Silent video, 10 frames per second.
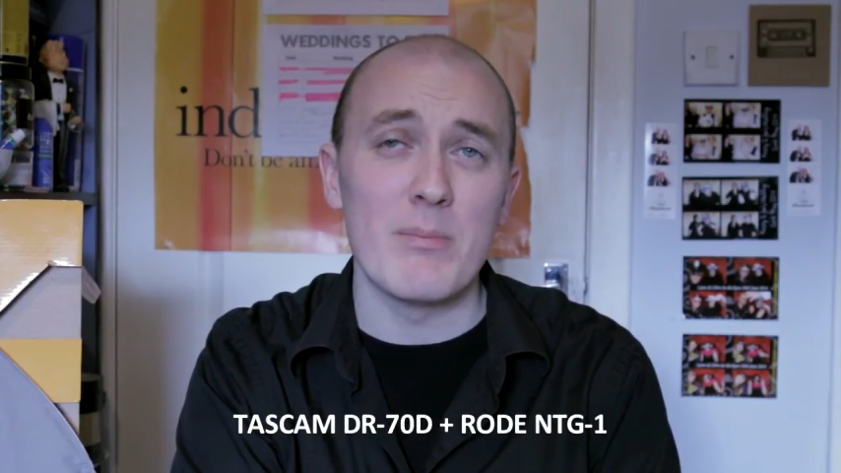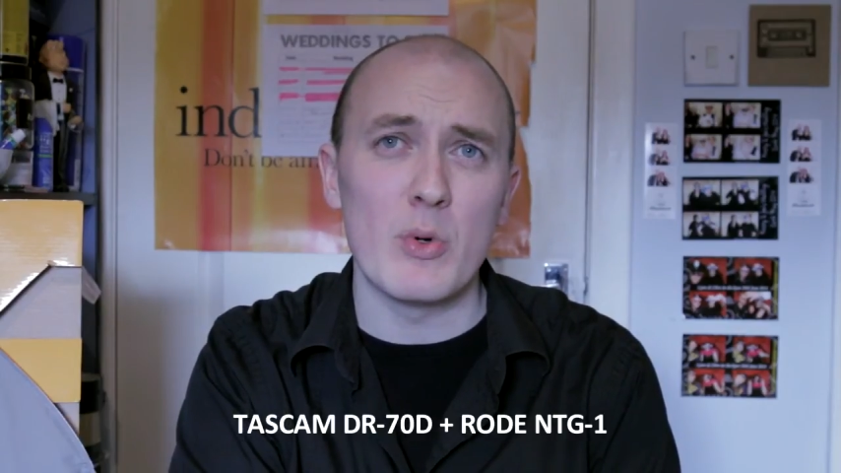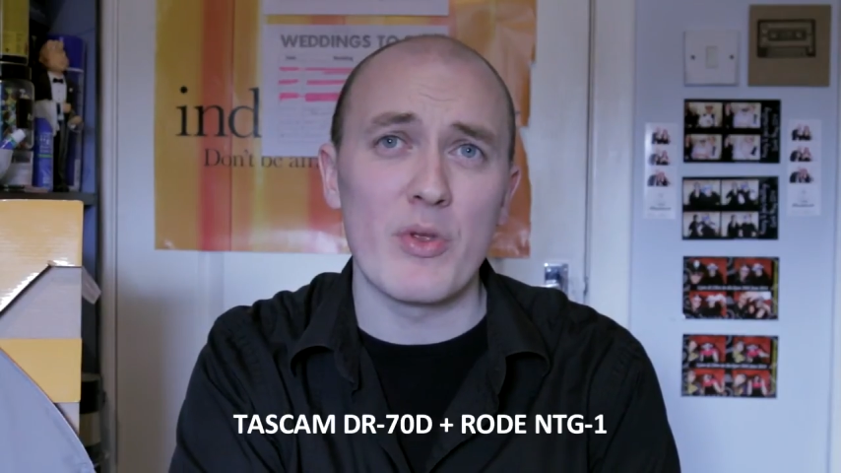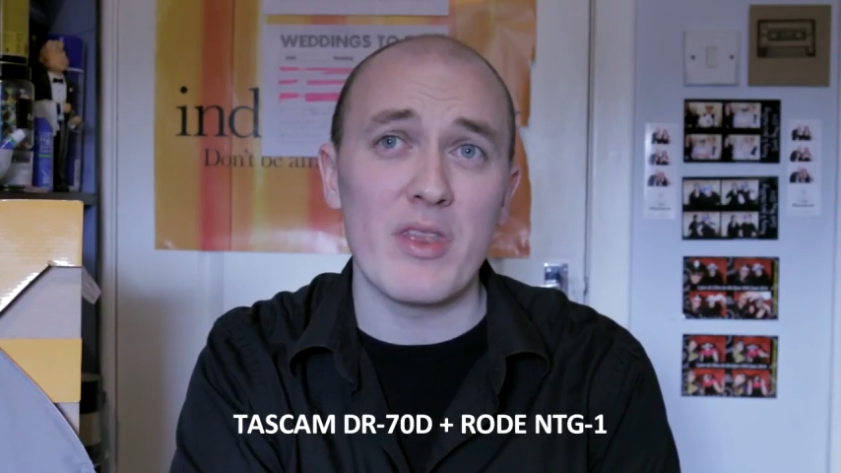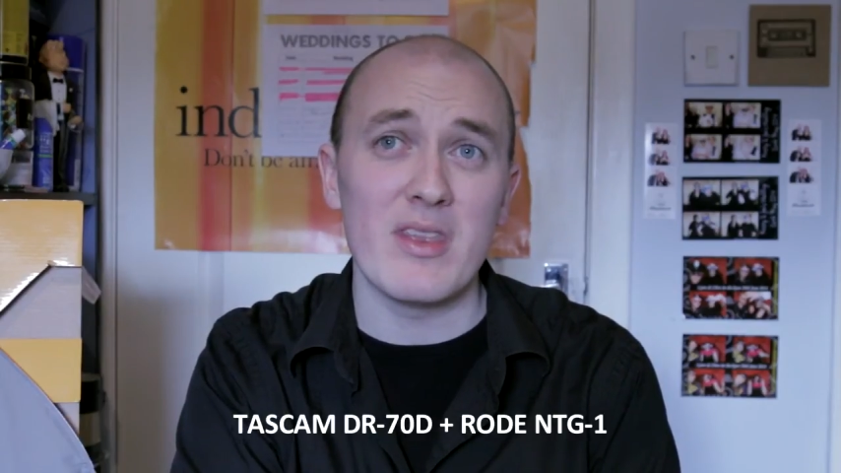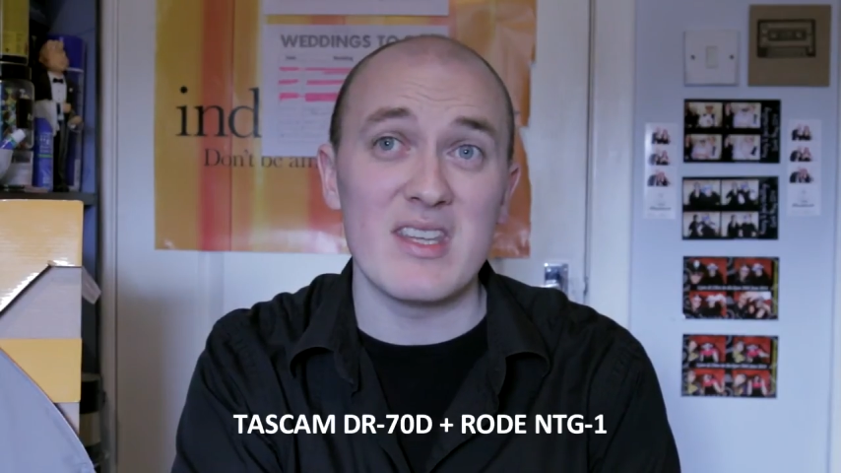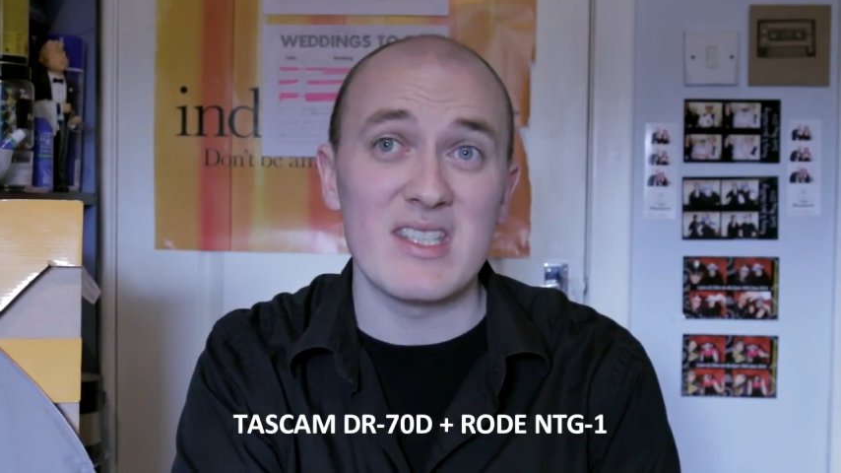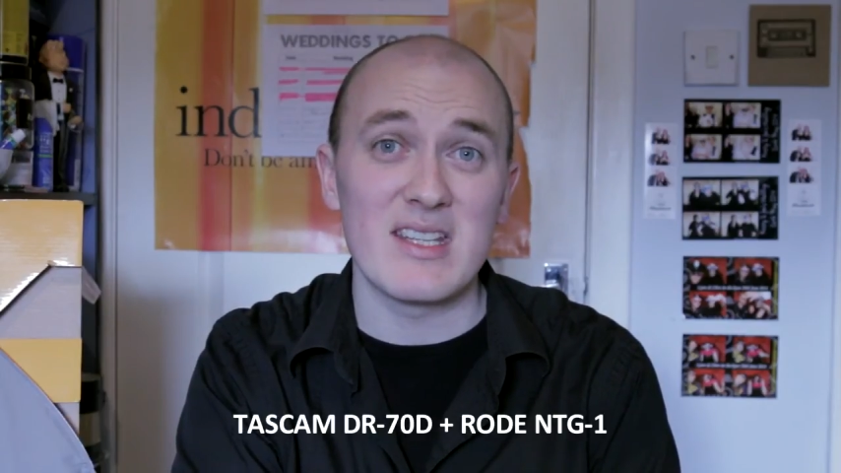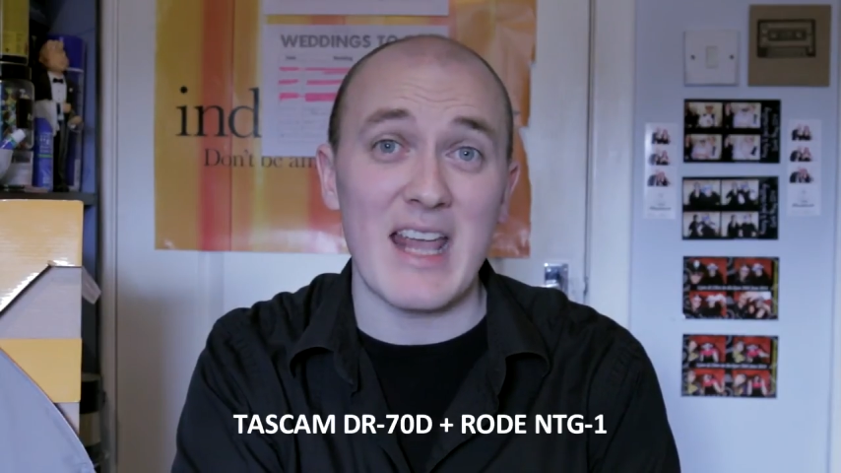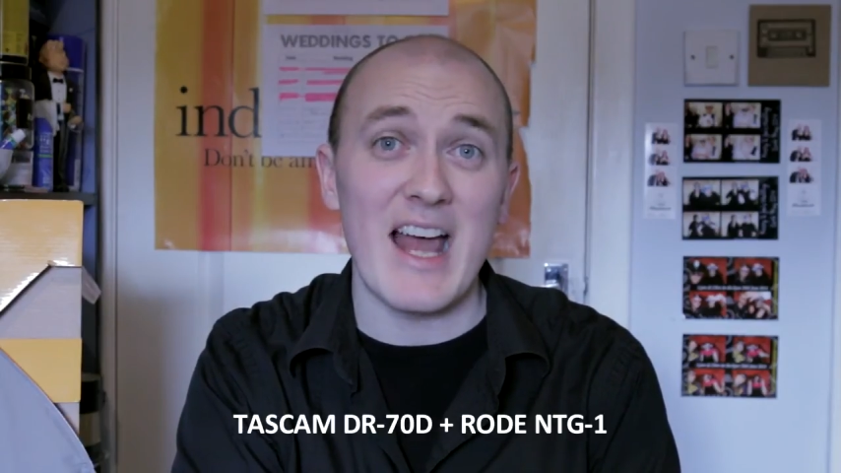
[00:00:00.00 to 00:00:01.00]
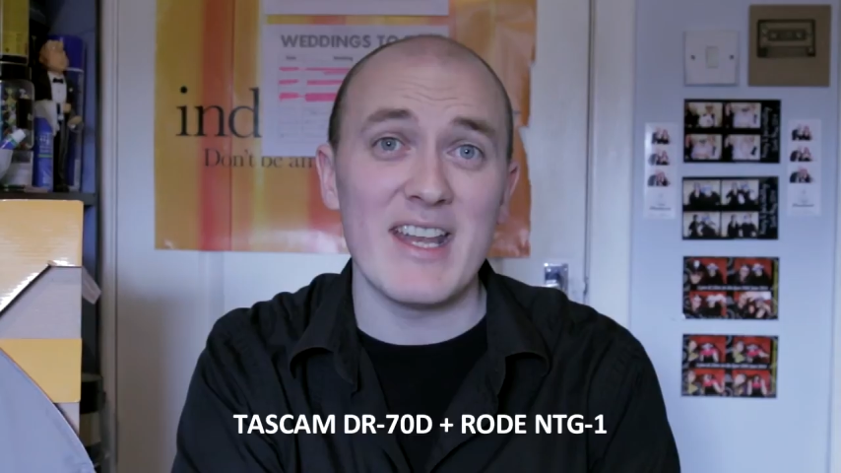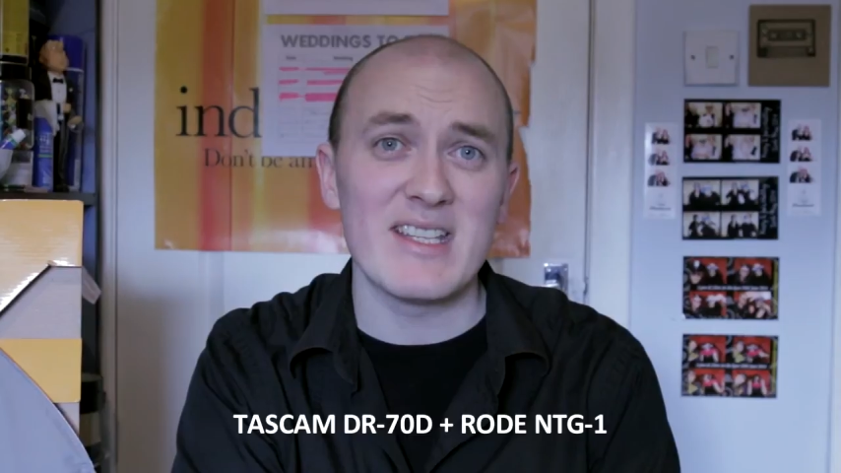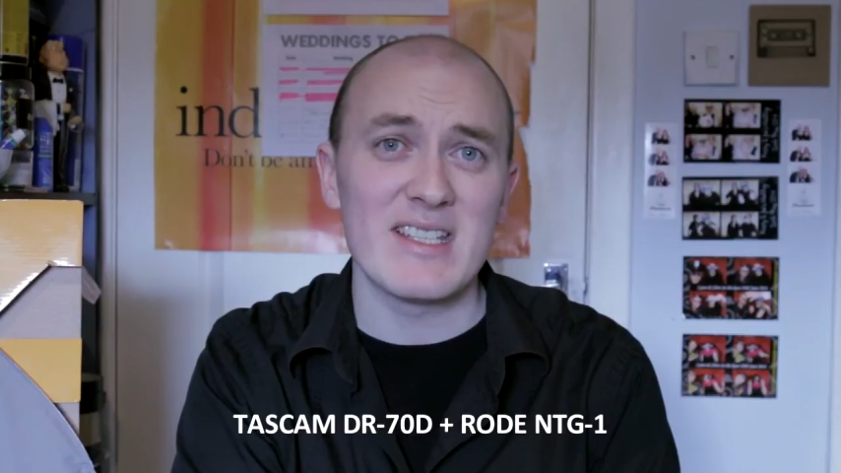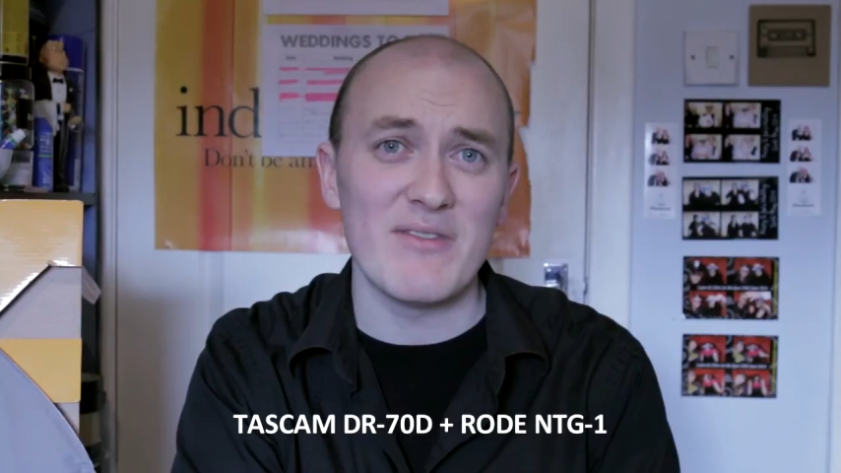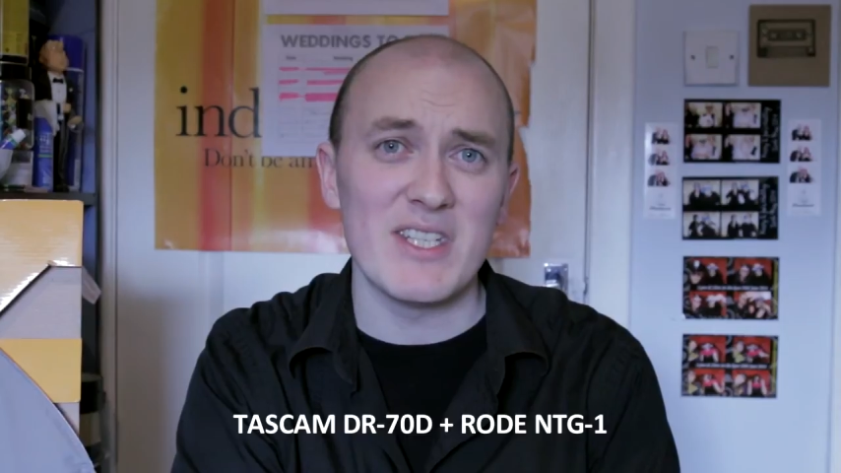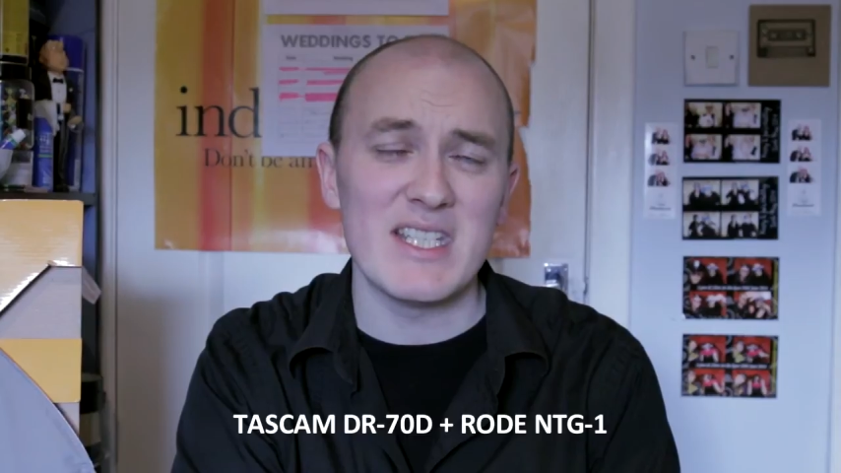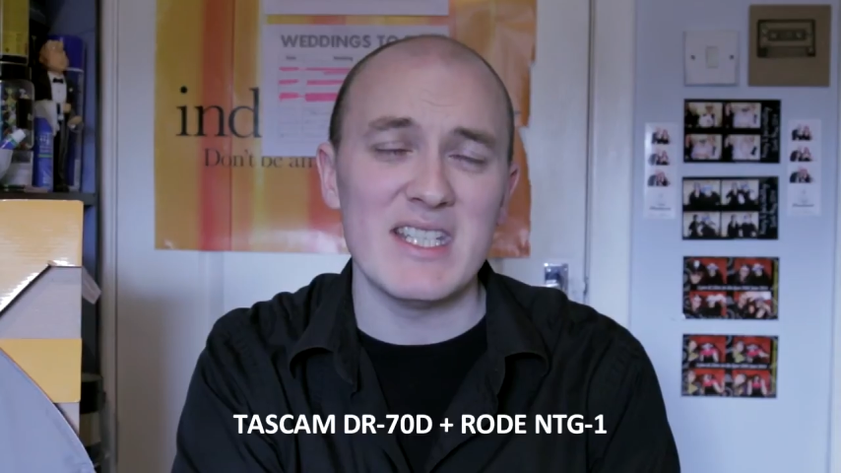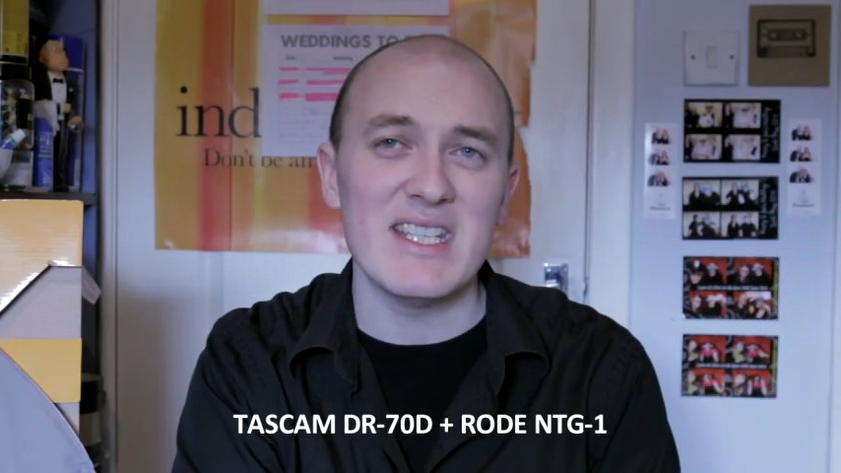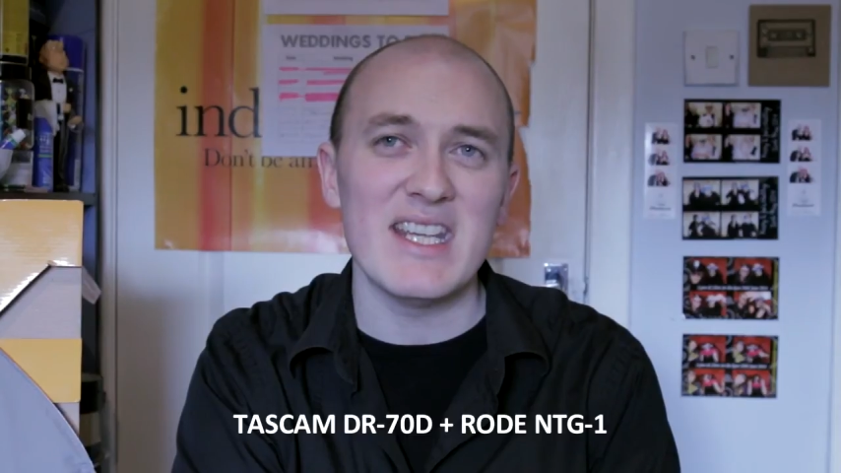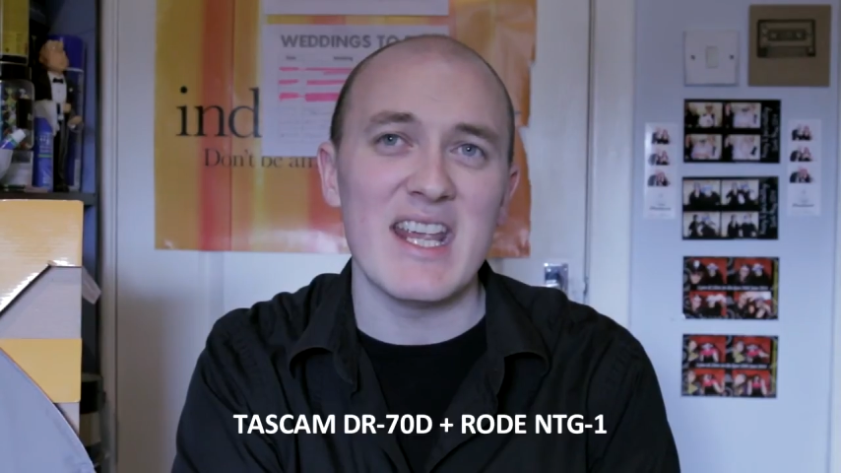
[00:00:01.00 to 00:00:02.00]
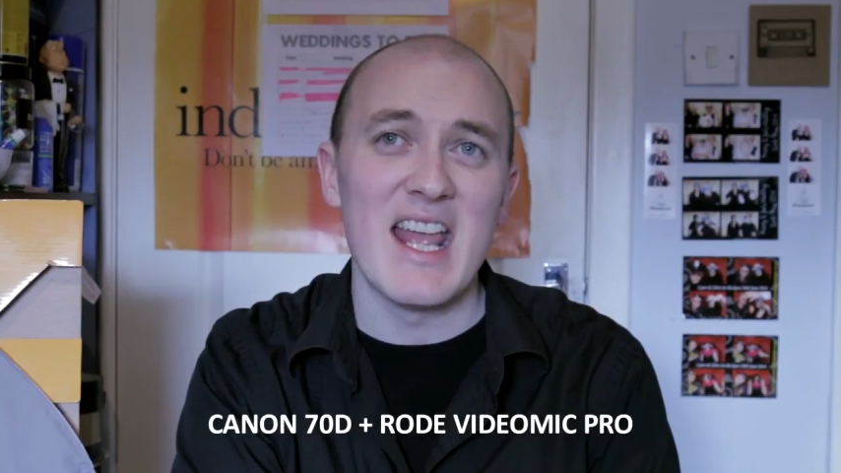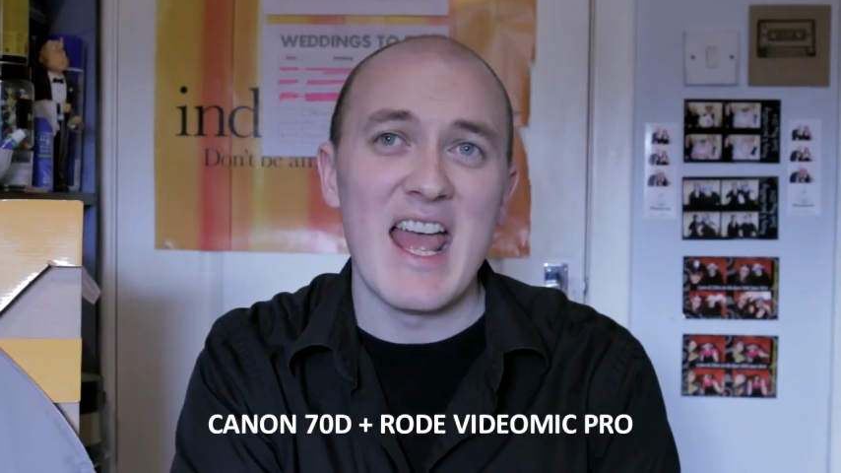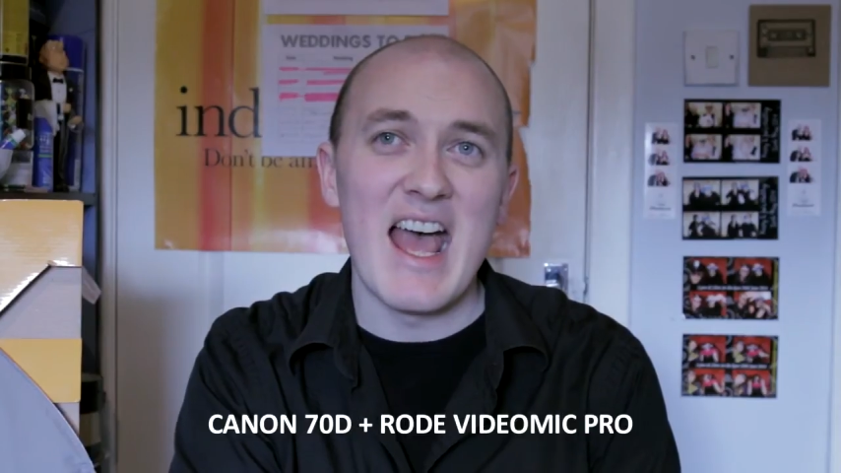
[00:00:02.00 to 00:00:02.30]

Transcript: both this Canon 70D